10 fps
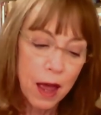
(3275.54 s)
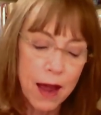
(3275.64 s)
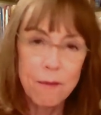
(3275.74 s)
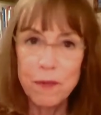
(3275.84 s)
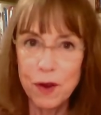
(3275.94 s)

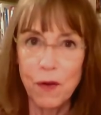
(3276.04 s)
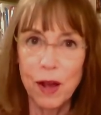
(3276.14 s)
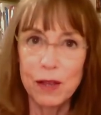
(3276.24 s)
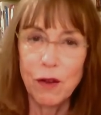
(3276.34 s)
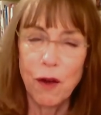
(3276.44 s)
I, you know,
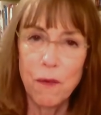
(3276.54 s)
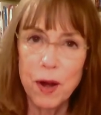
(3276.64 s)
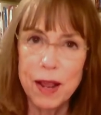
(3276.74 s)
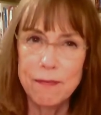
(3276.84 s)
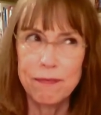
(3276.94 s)
I
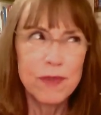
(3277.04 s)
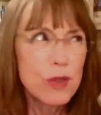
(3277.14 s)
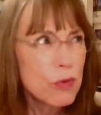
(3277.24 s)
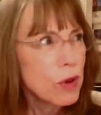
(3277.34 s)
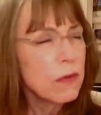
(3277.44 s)
already
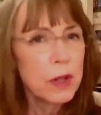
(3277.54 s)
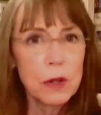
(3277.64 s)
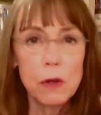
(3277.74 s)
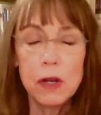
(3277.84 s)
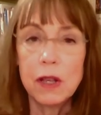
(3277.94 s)
sort of
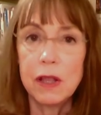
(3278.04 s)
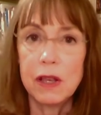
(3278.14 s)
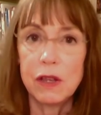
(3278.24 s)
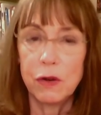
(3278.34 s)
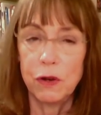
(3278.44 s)
alluded to
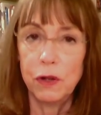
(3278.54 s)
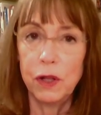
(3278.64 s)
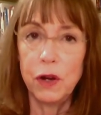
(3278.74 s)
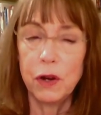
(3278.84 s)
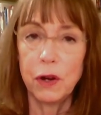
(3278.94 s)
this
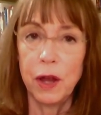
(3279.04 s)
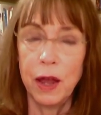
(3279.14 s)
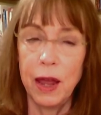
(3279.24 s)
earlier.